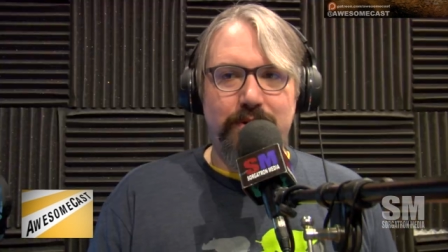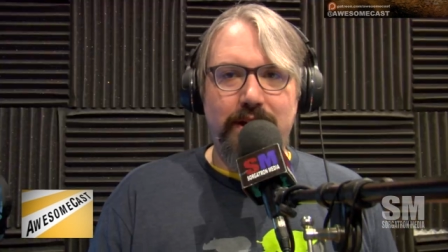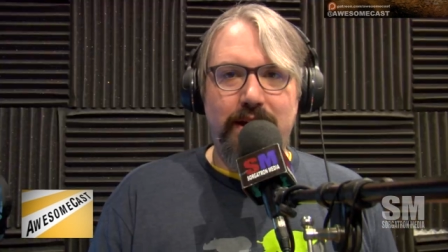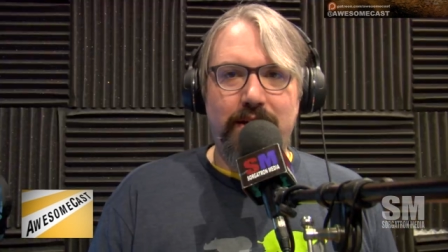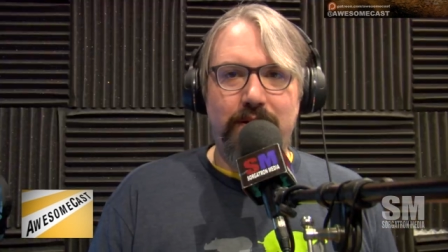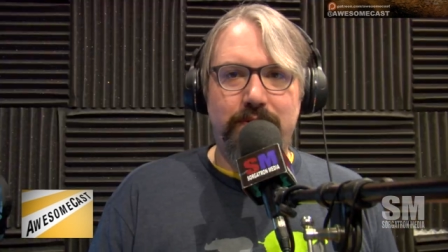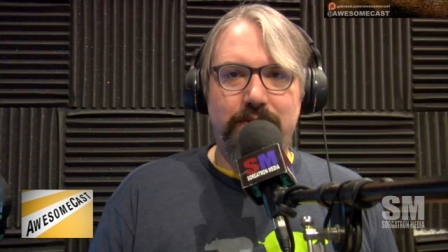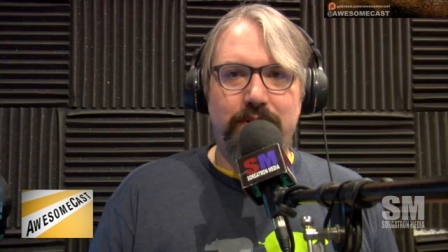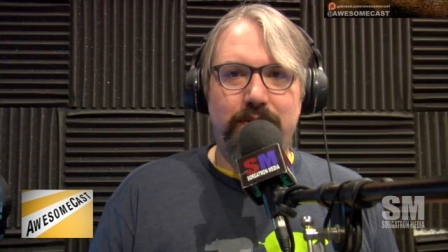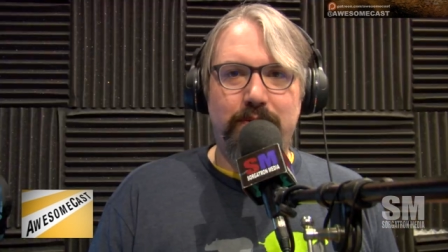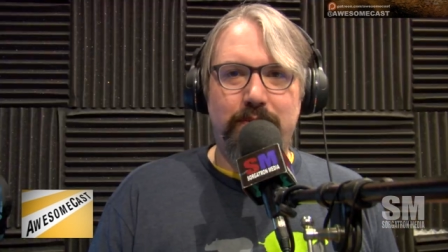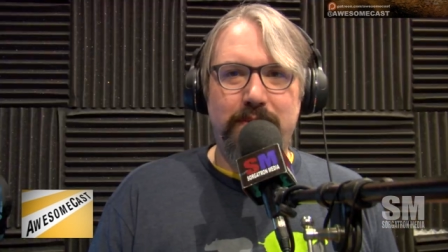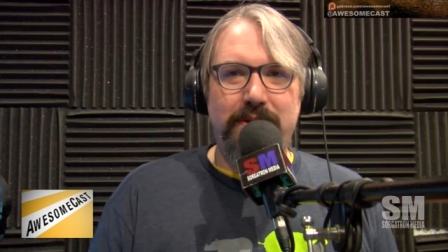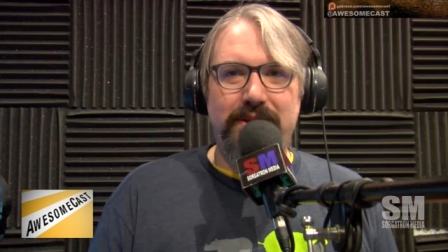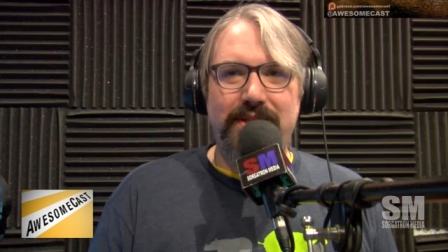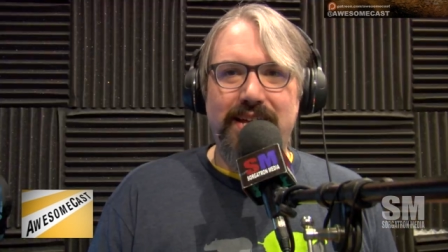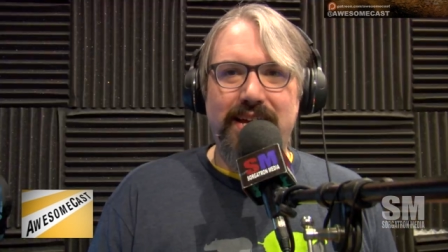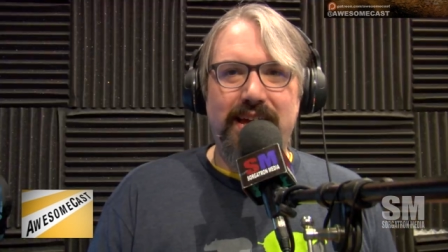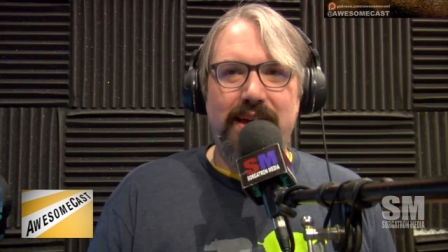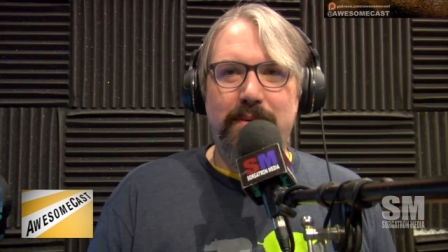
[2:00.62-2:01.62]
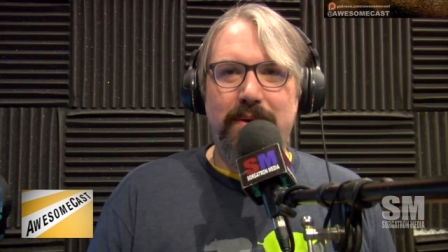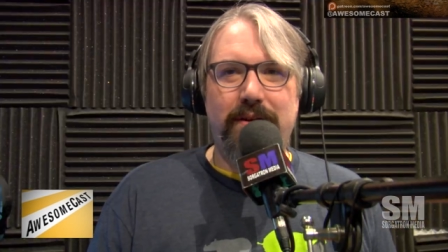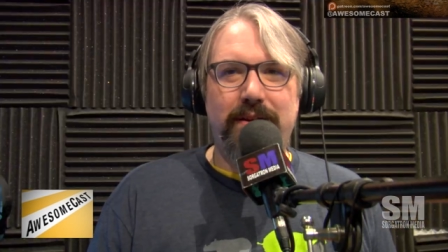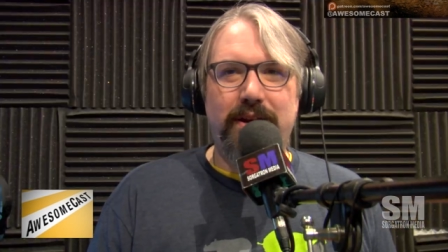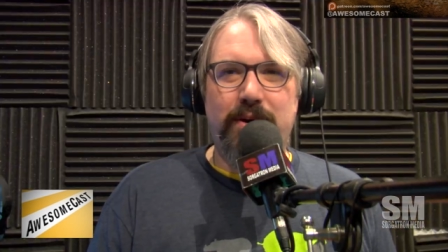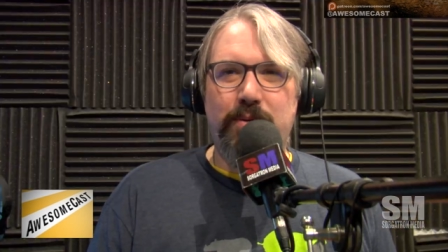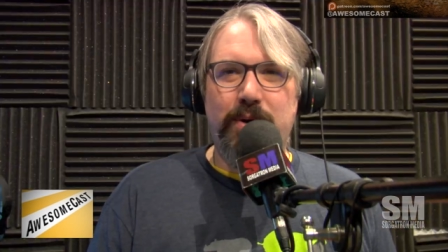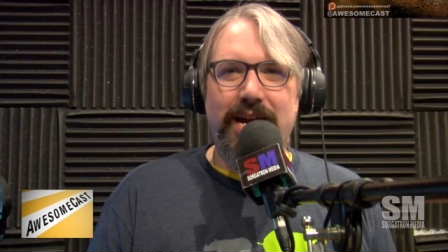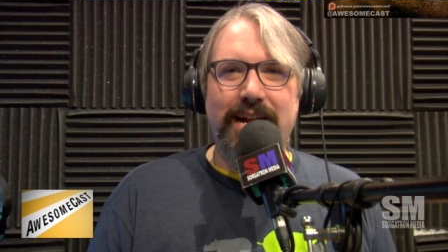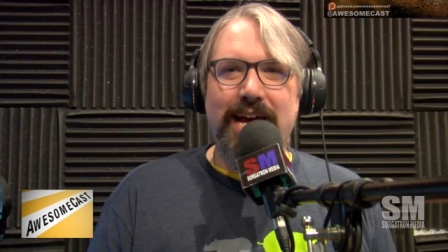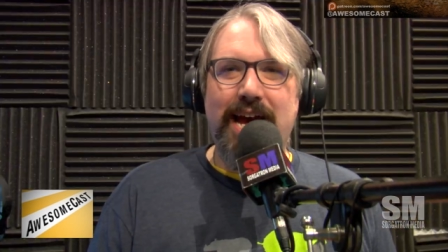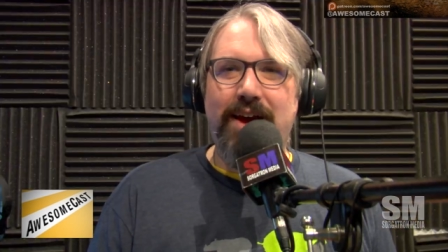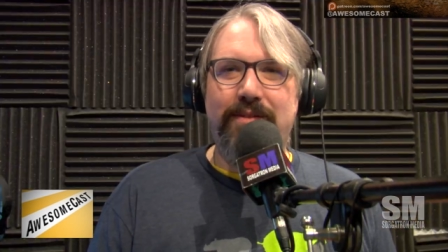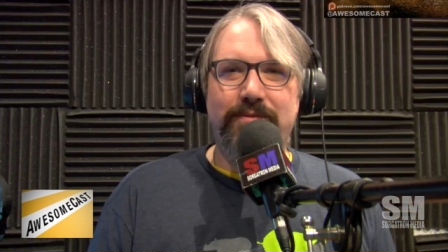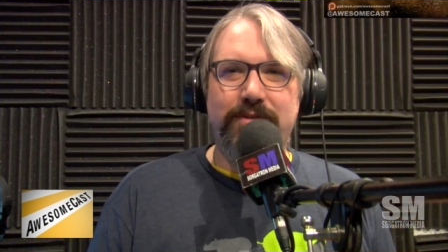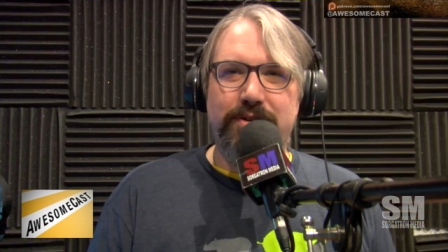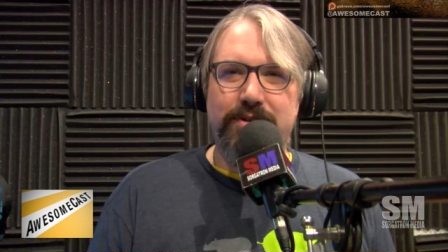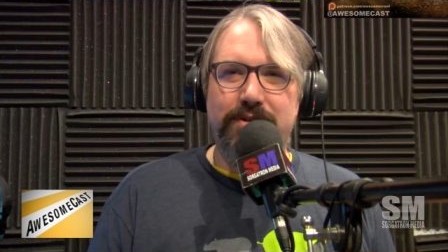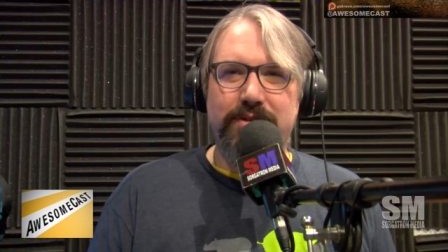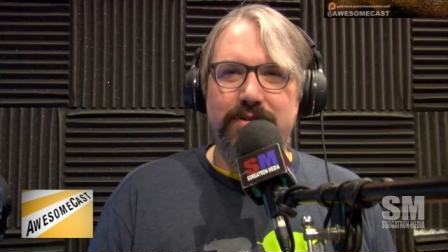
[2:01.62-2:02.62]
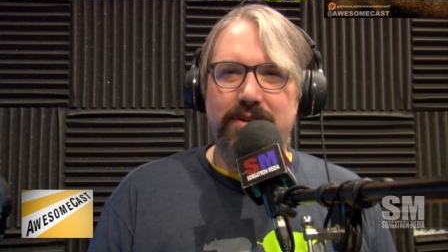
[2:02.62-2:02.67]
out, the, or maybe they came out like right after